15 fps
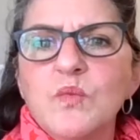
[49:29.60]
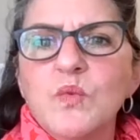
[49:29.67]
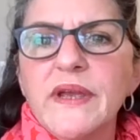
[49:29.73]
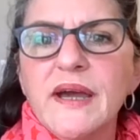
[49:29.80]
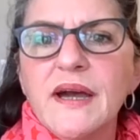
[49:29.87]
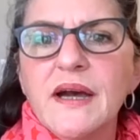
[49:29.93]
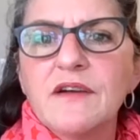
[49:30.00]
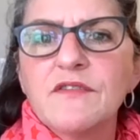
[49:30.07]
We
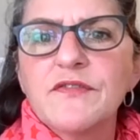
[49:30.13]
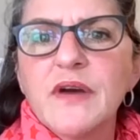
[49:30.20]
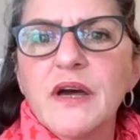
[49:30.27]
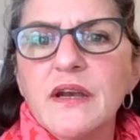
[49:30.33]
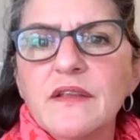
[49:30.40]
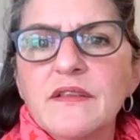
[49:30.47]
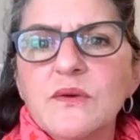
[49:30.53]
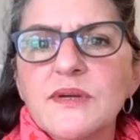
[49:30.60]
have
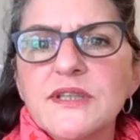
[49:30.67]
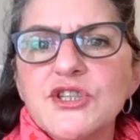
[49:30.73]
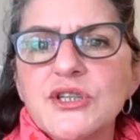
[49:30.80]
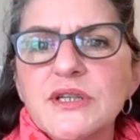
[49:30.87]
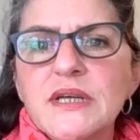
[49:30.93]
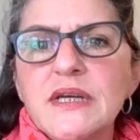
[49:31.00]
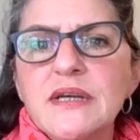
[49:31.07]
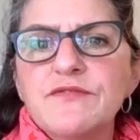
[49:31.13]
another
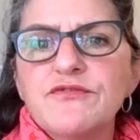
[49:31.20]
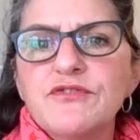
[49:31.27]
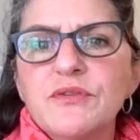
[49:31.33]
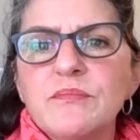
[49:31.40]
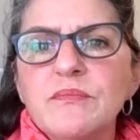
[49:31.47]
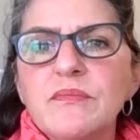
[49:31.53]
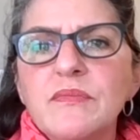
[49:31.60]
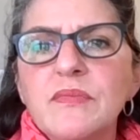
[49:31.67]
question here
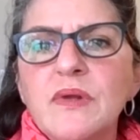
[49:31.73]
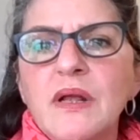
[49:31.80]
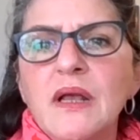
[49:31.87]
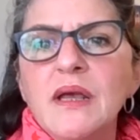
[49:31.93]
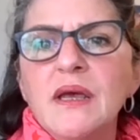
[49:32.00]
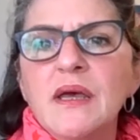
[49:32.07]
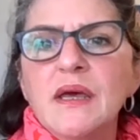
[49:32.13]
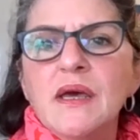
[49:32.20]
from
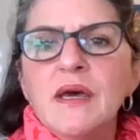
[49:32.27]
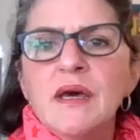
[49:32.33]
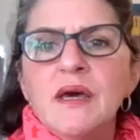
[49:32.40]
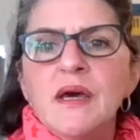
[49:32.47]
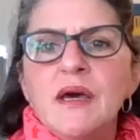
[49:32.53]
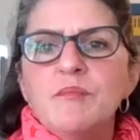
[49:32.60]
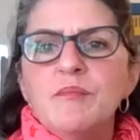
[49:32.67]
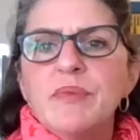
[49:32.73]

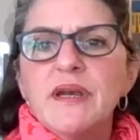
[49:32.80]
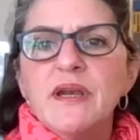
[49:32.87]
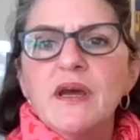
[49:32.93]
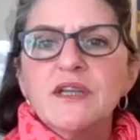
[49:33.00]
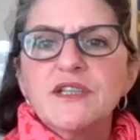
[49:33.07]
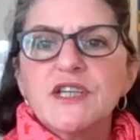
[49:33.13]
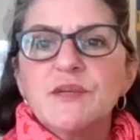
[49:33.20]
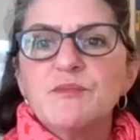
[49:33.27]

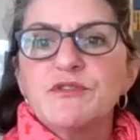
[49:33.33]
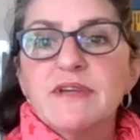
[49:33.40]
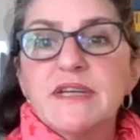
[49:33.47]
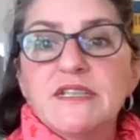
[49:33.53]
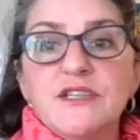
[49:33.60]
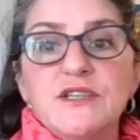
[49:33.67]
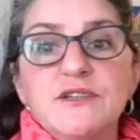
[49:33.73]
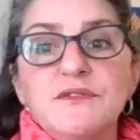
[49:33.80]
Bernardo
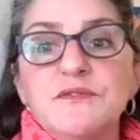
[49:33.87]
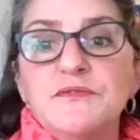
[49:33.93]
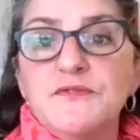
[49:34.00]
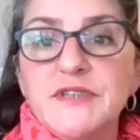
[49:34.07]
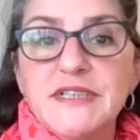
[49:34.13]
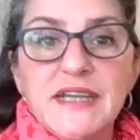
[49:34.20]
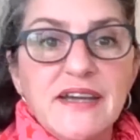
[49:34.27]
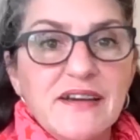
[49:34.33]
Peredo
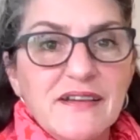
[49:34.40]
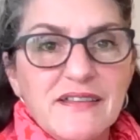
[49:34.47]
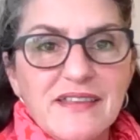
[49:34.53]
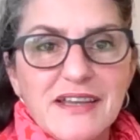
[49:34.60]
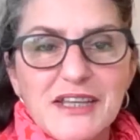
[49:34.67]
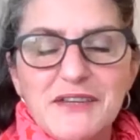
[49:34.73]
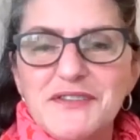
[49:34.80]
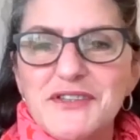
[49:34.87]
Videa.
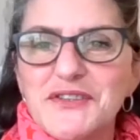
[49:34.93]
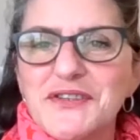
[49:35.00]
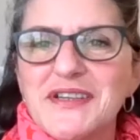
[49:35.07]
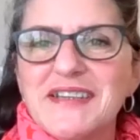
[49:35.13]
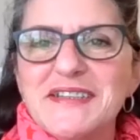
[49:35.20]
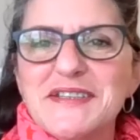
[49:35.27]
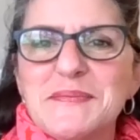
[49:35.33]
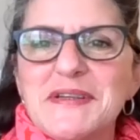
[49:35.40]
Thank you for
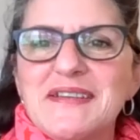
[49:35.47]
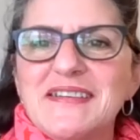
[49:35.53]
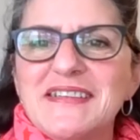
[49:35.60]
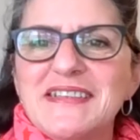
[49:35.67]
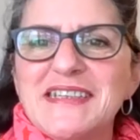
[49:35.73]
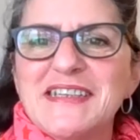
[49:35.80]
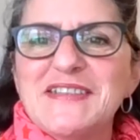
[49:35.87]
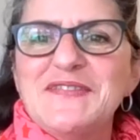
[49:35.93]
joining us,
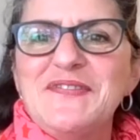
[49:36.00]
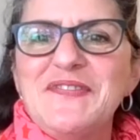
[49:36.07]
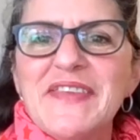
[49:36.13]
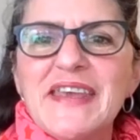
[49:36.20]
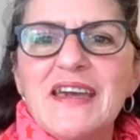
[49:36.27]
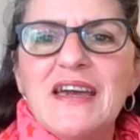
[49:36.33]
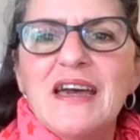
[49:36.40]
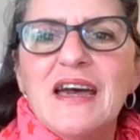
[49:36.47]
Bernardo.
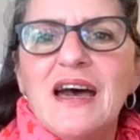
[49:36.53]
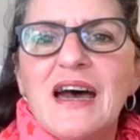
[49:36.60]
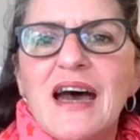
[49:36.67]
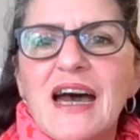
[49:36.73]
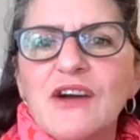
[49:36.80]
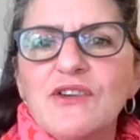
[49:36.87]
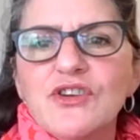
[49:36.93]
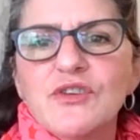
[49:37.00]

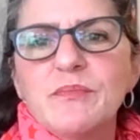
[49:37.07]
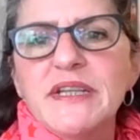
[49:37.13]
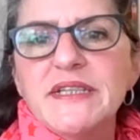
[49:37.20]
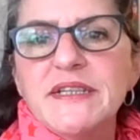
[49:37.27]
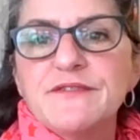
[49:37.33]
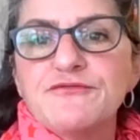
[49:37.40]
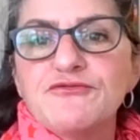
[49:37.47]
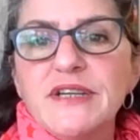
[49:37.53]
How could
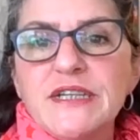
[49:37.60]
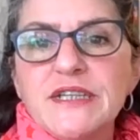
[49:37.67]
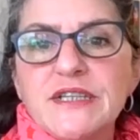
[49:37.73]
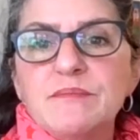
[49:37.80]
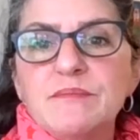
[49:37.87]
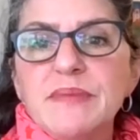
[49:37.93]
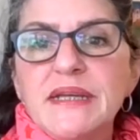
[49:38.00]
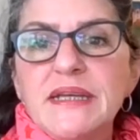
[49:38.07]
media
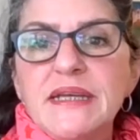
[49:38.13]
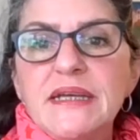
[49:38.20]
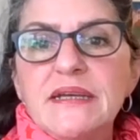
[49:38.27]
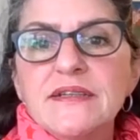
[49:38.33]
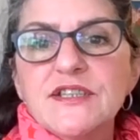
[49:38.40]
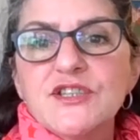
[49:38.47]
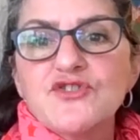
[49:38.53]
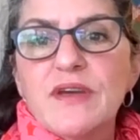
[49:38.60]
freedom be
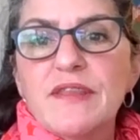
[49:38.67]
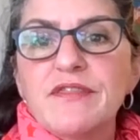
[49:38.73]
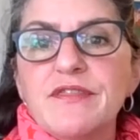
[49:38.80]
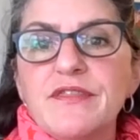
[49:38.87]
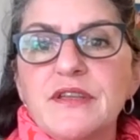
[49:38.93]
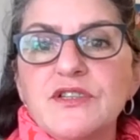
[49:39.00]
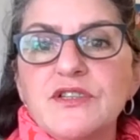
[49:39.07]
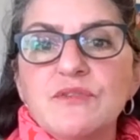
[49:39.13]

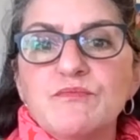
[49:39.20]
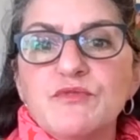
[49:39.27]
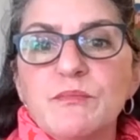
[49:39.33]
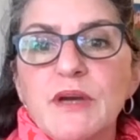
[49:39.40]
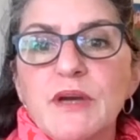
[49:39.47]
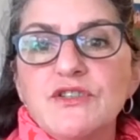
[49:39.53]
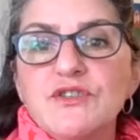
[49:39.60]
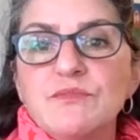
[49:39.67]
strengthened to
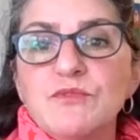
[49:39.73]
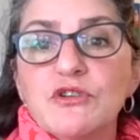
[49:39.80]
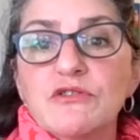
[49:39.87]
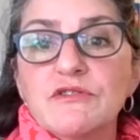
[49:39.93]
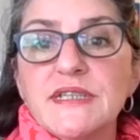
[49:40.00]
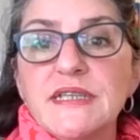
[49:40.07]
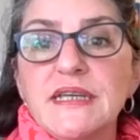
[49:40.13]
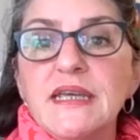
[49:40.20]
promote
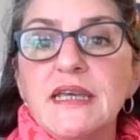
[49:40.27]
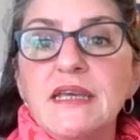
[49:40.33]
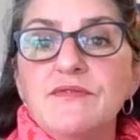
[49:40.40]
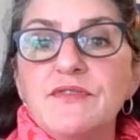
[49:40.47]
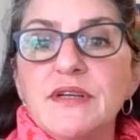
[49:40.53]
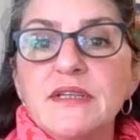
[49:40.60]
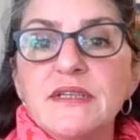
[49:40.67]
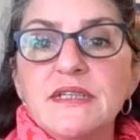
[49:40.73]
democracy
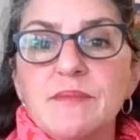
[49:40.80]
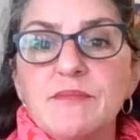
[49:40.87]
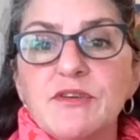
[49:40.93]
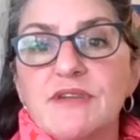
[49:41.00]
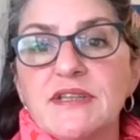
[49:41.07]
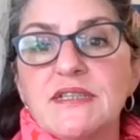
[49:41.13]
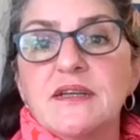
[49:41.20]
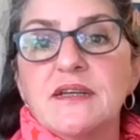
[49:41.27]
even in
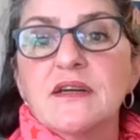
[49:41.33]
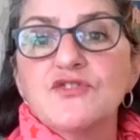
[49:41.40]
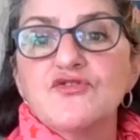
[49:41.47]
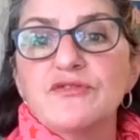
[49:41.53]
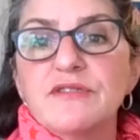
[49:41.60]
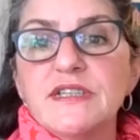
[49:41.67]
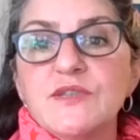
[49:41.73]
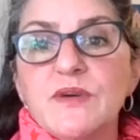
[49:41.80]
democratic
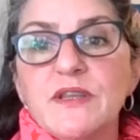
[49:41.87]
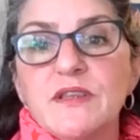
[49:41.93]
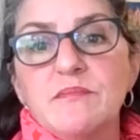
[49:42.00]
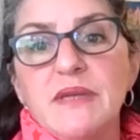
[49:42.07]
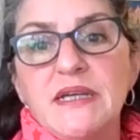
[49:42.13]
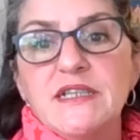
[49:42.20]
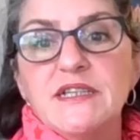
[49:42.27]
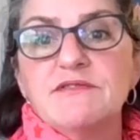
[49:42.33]
countries where the
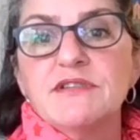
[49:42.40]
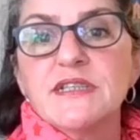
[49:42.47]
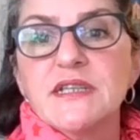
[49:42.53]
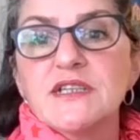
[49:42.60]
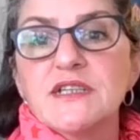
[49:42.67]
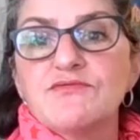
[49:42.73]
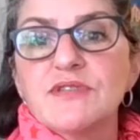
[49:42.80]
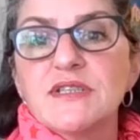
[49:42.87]
media is
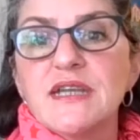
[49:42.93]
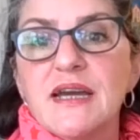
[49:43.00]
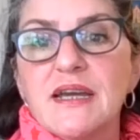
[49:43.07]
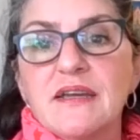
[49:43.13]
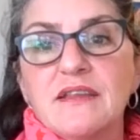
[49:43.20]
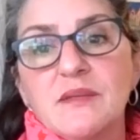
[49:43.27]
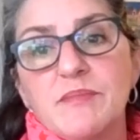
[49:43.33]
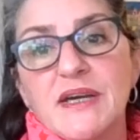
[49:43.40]
under
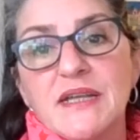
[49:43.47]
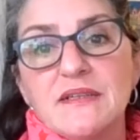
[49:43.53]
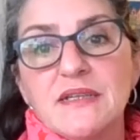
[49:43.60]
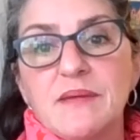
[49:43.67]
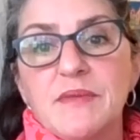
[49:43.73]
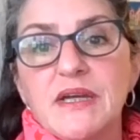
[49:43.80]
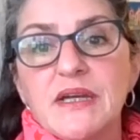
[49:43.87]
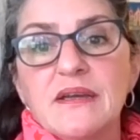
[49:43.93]
attack in the
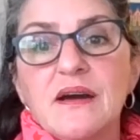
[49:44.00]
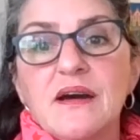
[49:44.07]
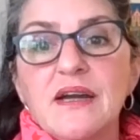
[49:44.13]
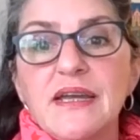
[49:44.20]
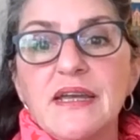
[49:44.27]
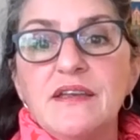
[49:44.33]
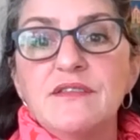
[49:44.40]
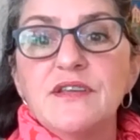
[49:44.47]
pandemic,
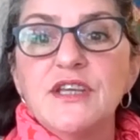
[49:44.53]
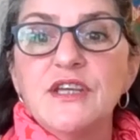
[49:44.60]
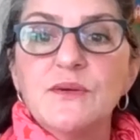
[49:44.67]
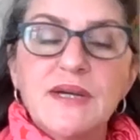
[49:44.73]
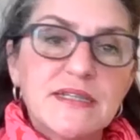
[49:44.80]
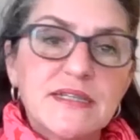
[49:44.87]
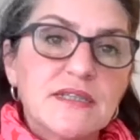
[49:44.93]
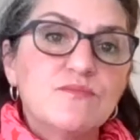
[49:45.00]
i.e. the
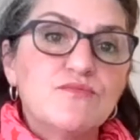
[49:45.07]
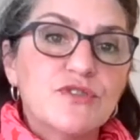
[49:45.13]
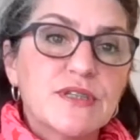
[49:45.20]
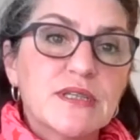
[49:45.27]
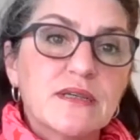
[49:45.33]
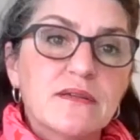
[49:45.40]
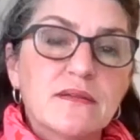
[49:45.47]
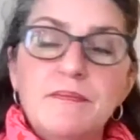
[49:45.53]
US and
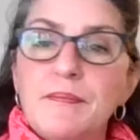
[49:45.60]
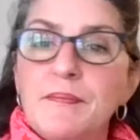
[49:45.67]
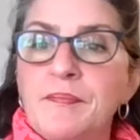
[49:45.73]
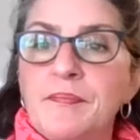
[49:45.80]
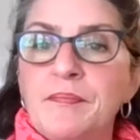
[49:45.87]
Brazil?